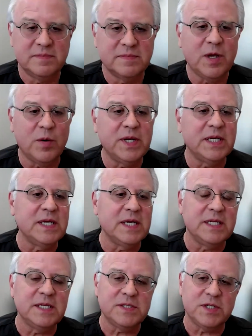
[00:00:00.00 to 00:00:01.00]
no,
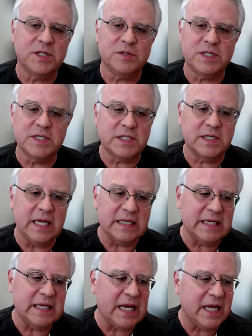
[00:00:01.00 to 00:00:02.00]
it is a huge disconnect.
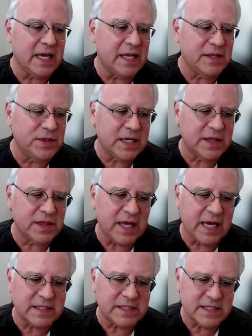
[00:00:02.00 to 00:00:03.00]
And I think
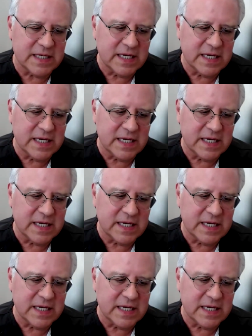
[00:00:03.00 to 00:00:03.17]
that,